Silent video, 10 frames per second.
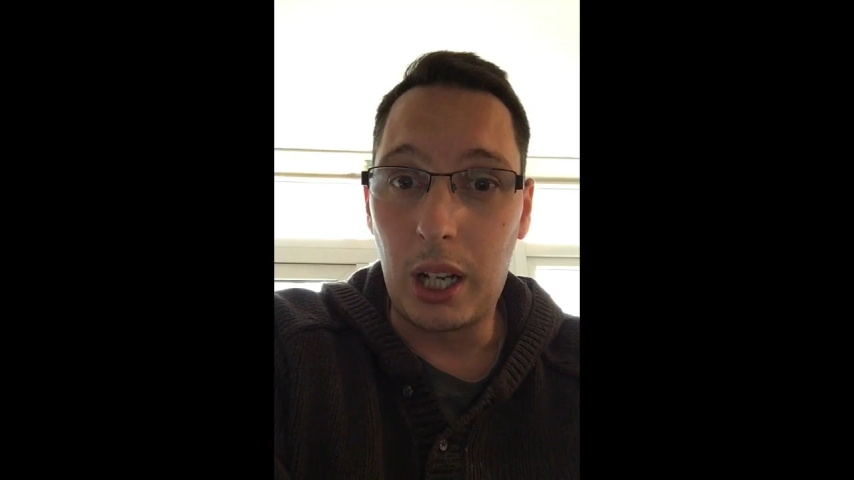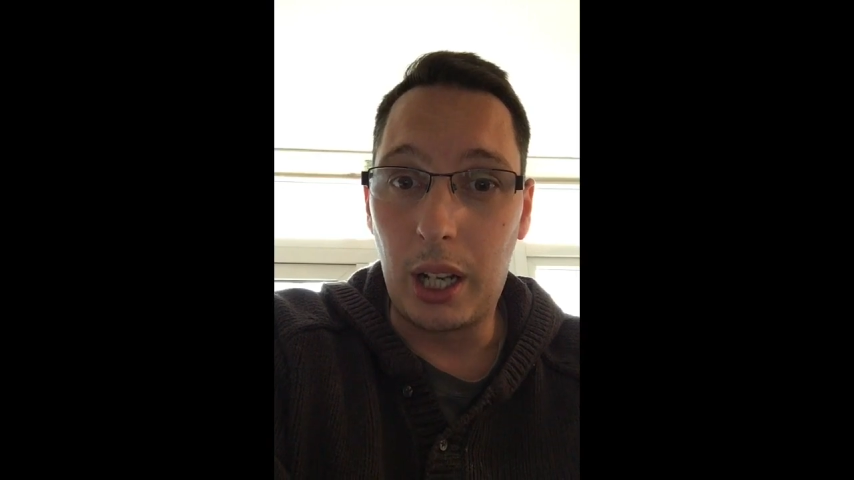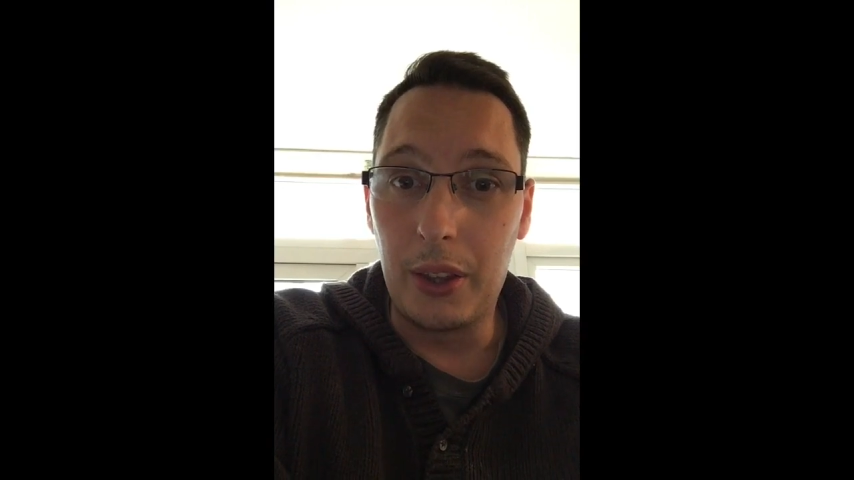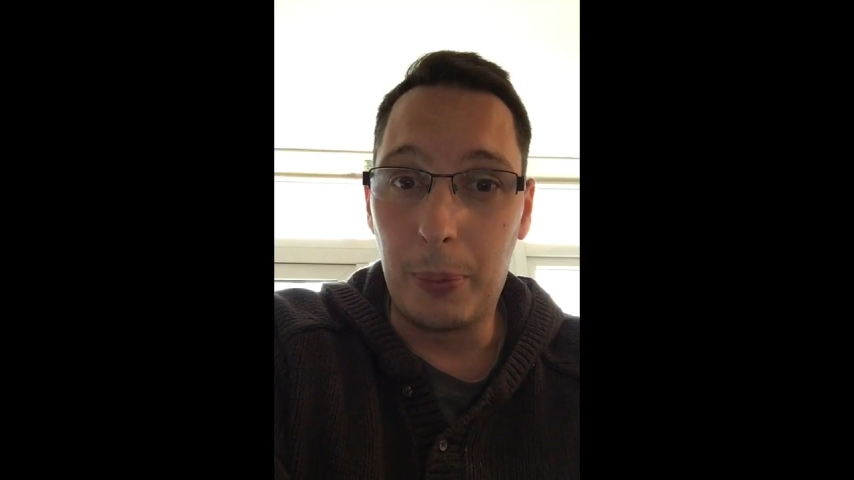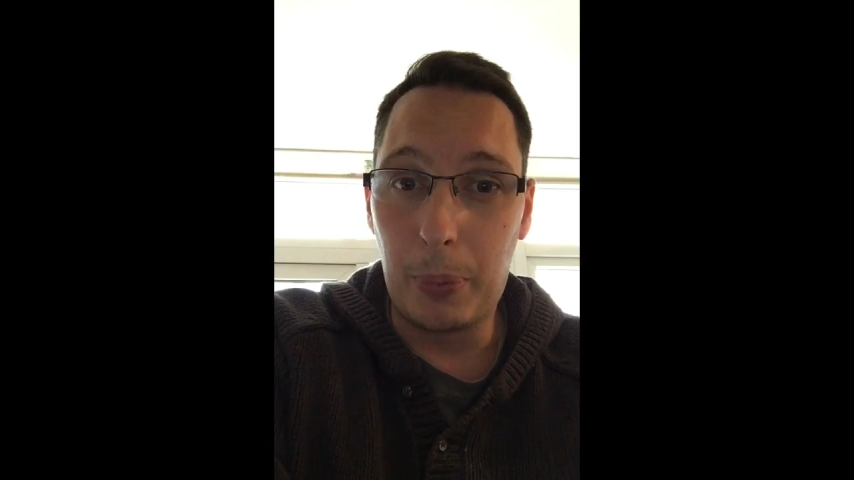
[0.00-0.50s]

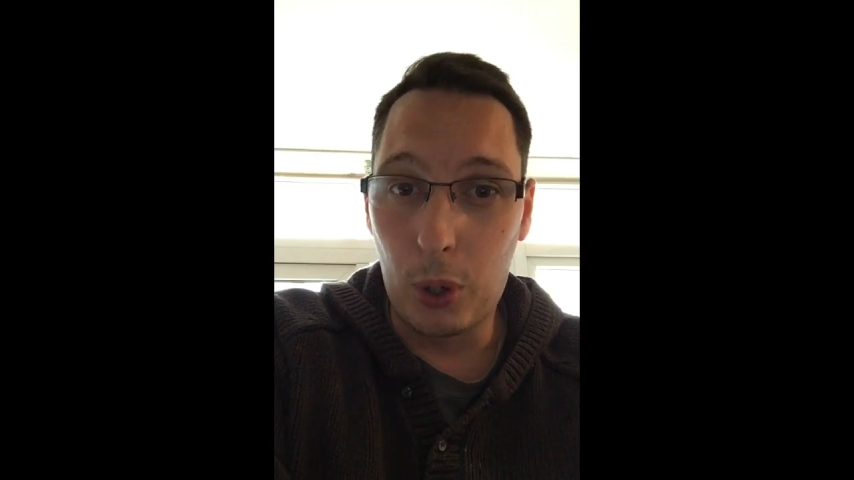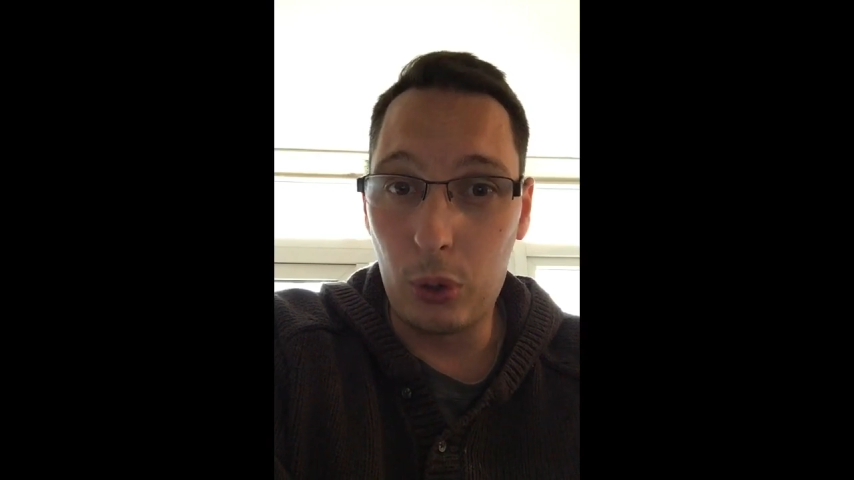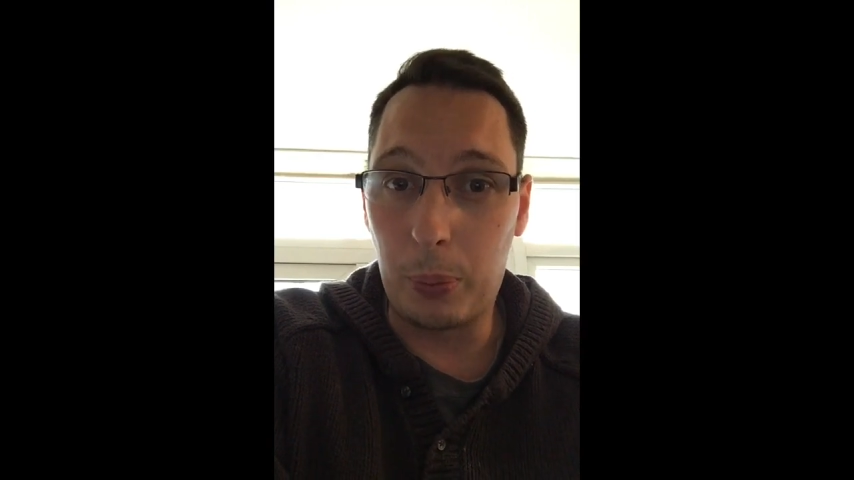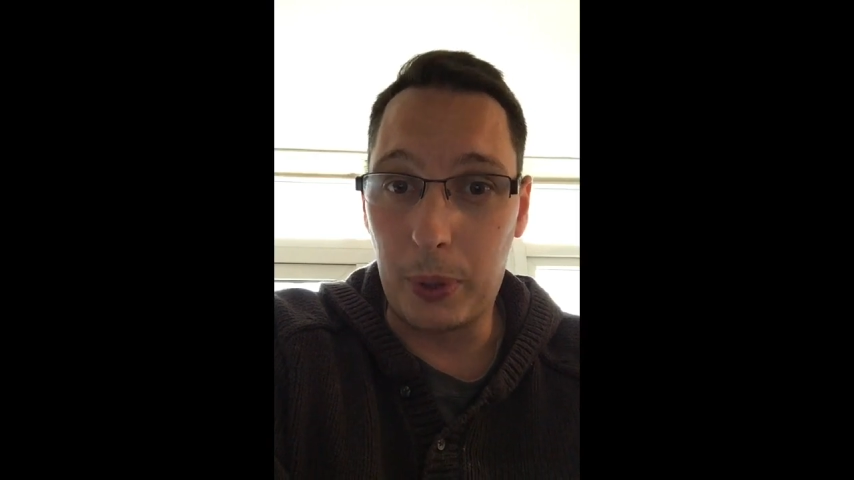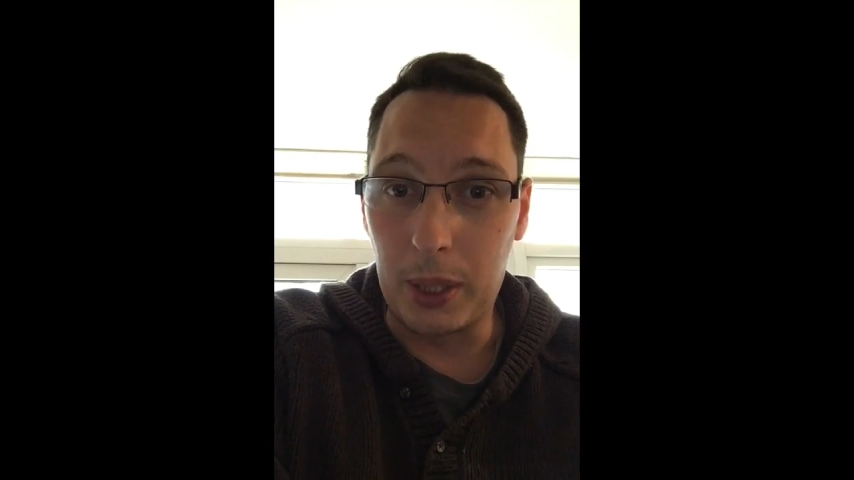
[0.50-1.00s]
The
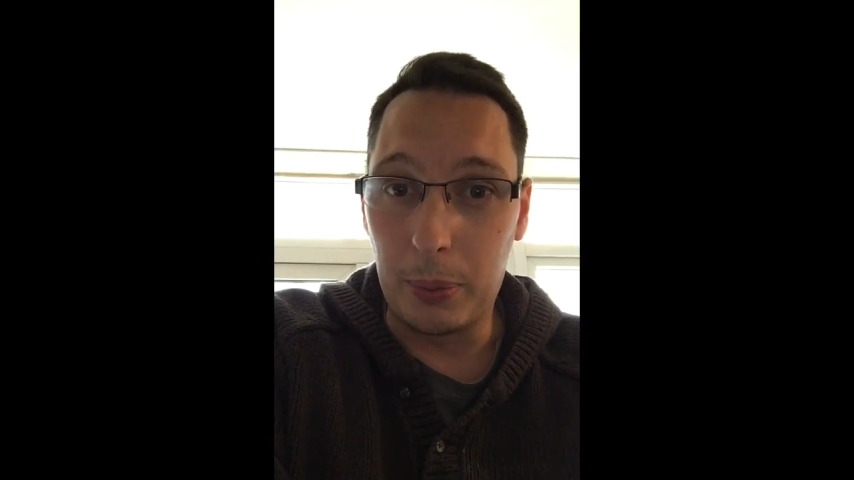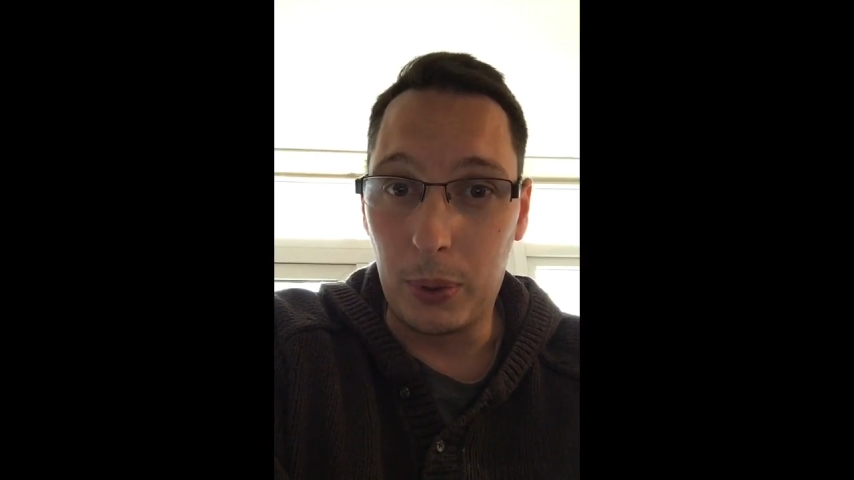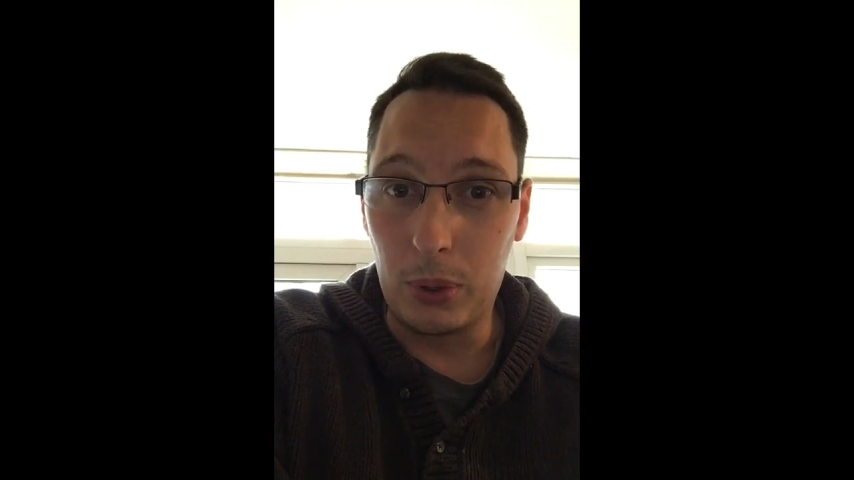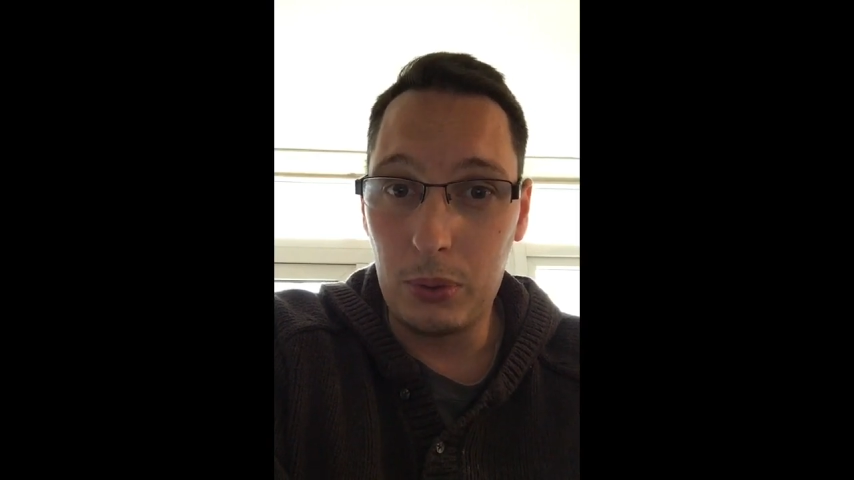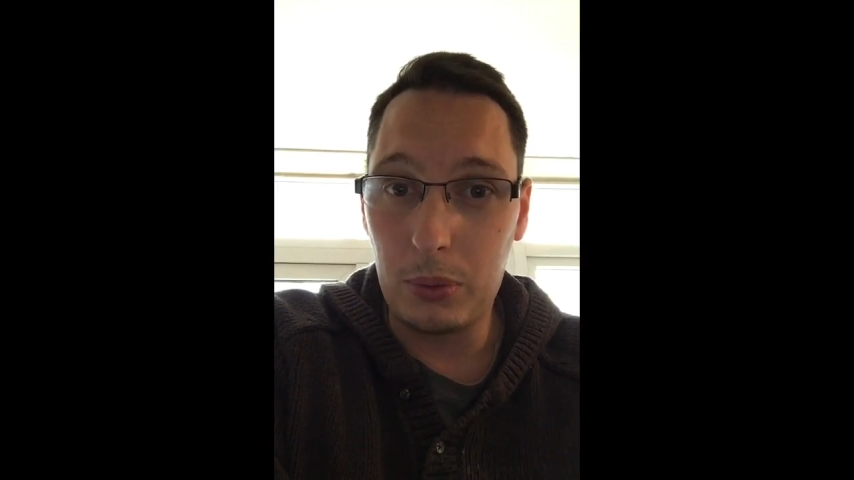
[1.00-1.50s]
poorer
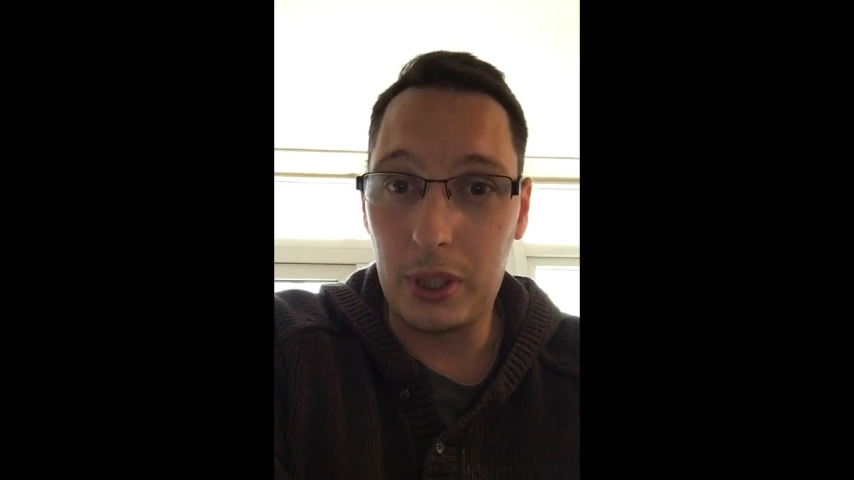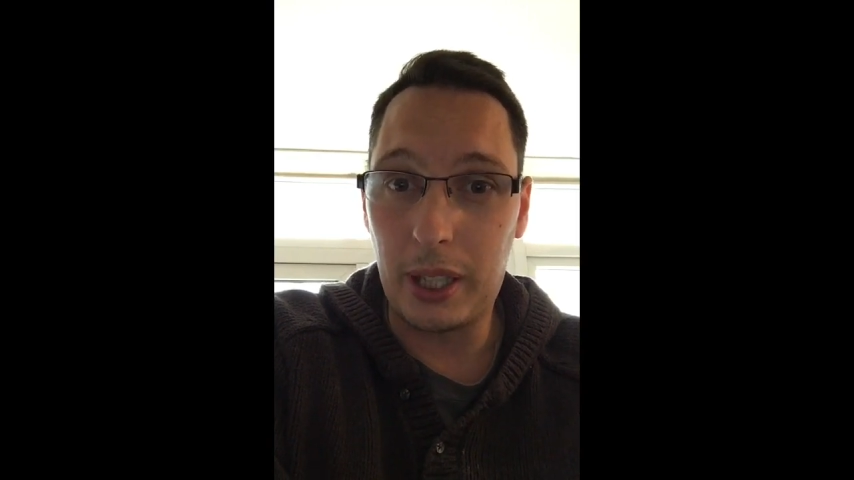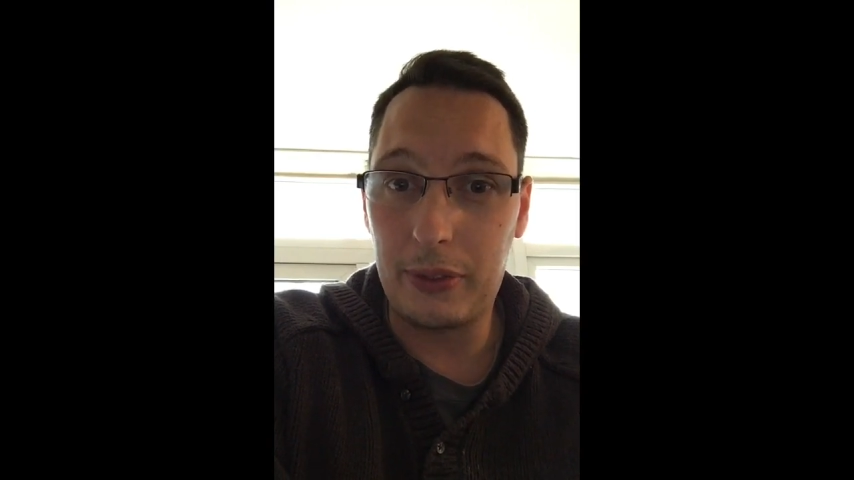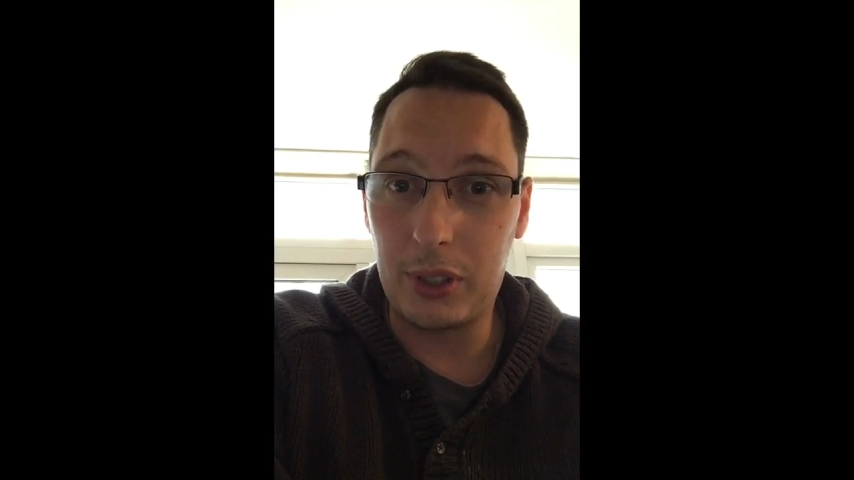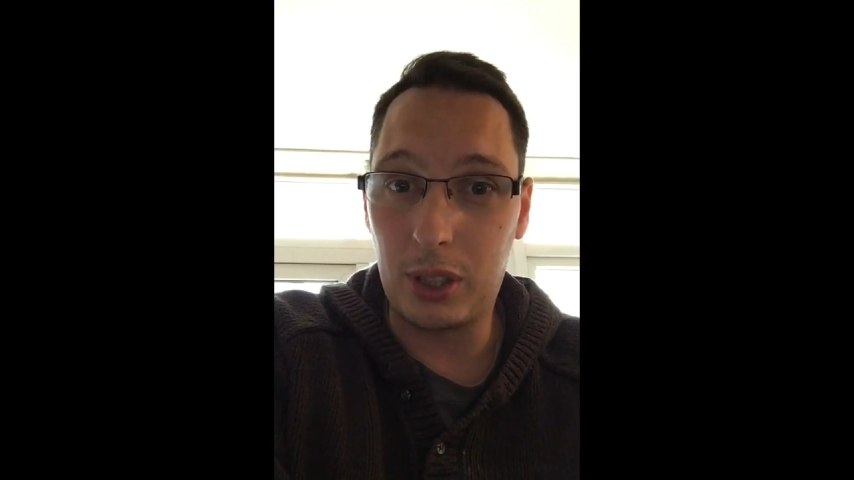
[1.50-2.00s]
people would
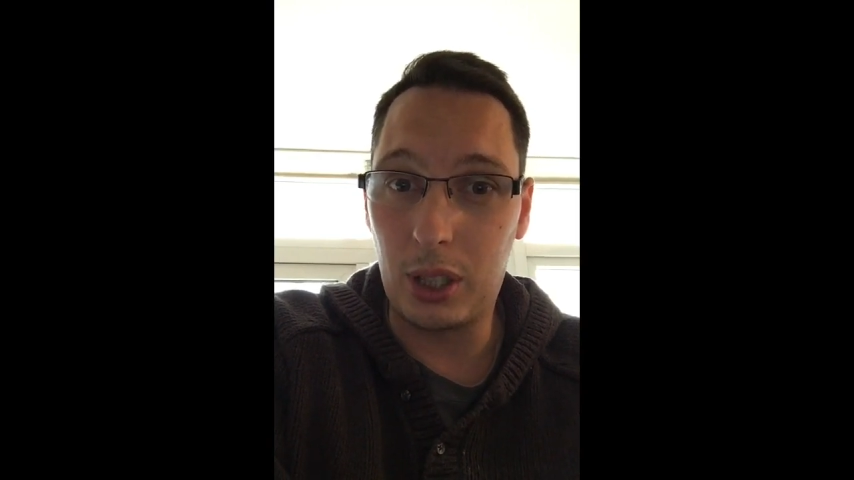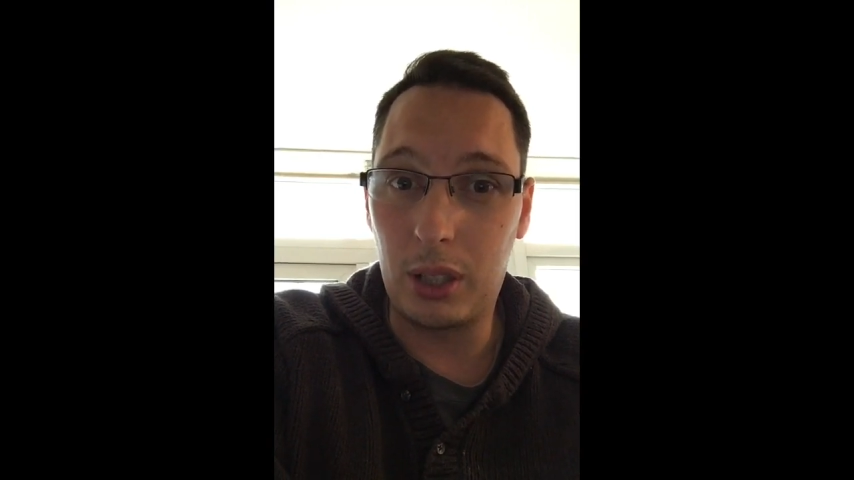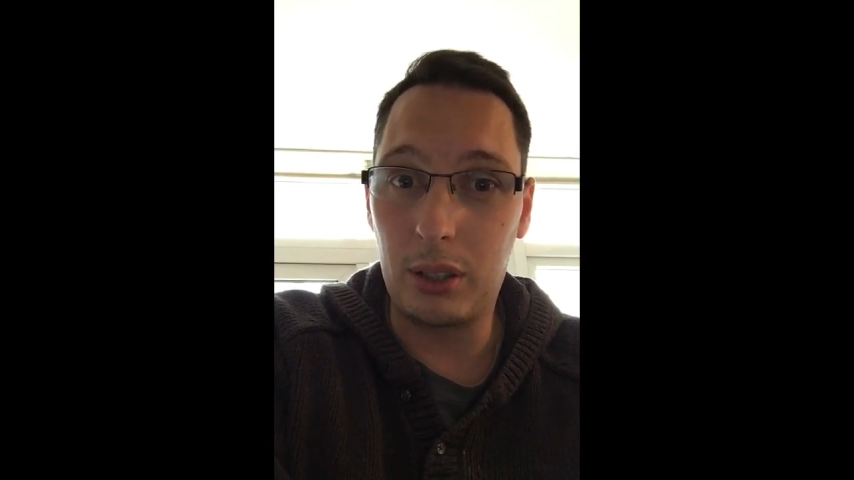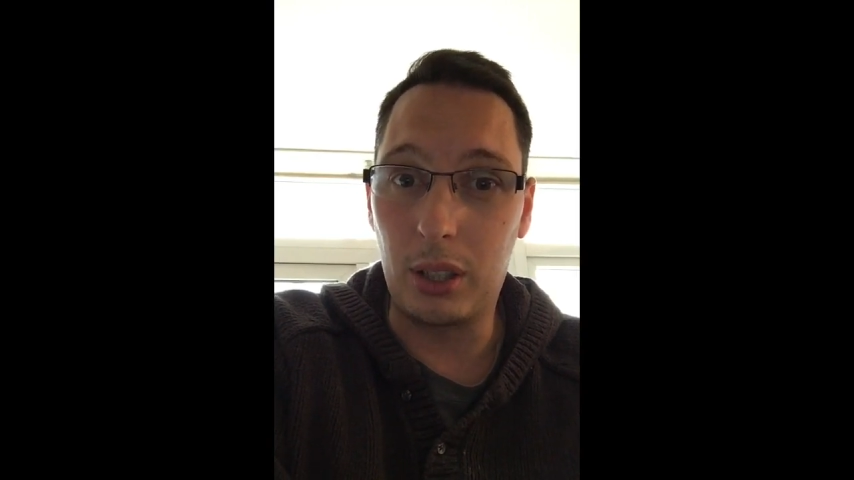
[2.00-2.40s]
have to,